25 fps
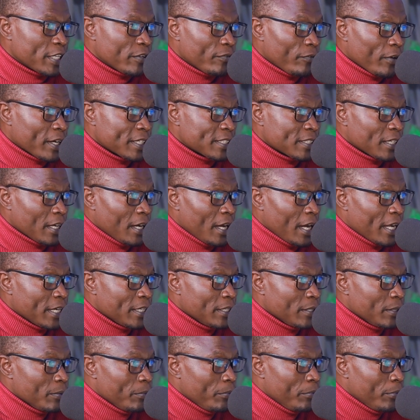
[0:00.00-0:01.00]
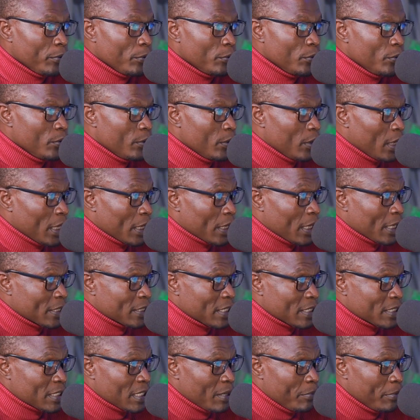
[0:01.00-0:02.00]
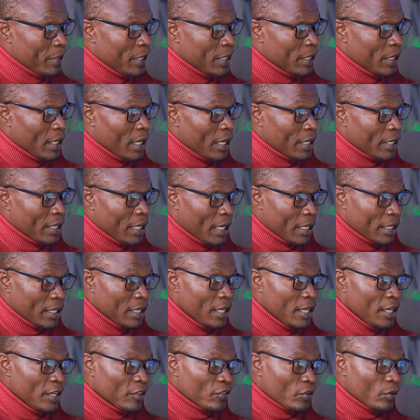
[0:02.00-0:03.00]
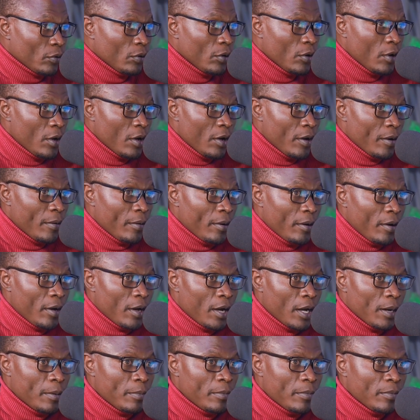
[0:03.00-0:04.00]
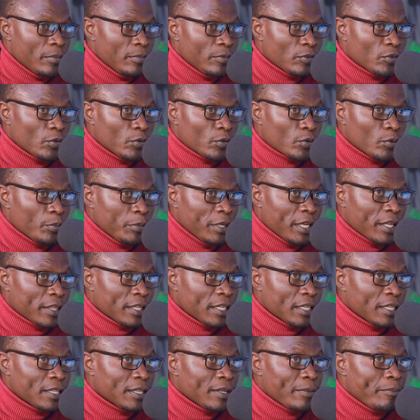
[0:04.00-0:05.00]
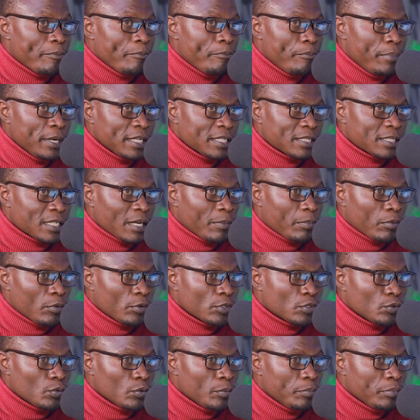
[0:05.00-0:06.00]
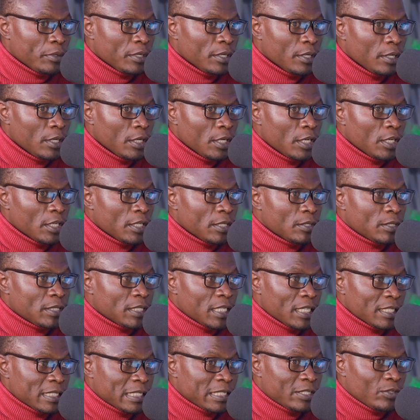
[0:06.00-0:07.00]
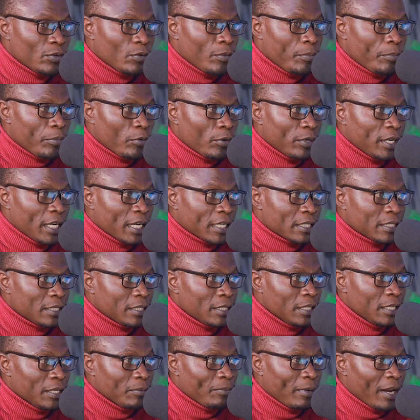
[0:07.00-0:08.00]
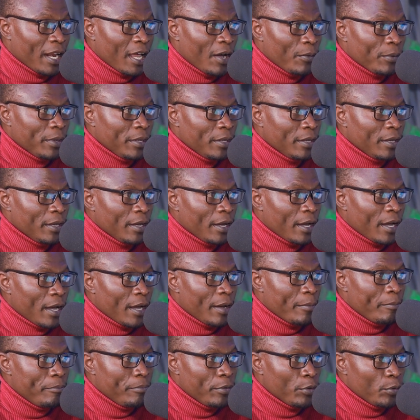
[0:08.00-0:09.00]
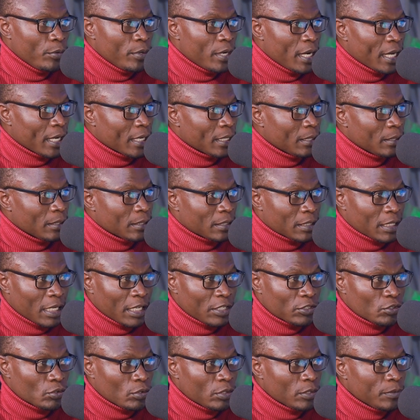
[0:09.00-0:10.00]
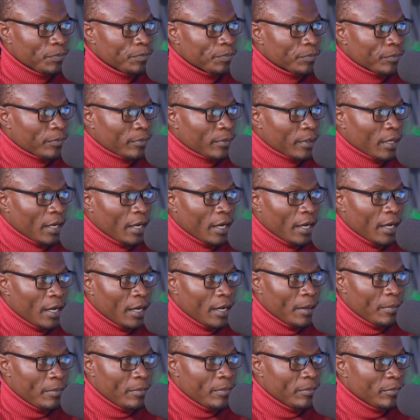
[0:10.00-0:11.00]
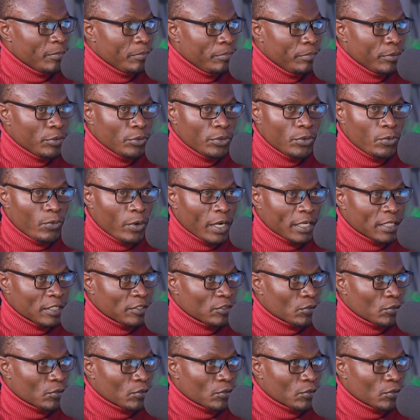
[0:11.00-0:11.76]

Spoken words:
faster, and they build like sustainability at that. So to me, I think the best approach would be test your product in Malawi, build like traction, build what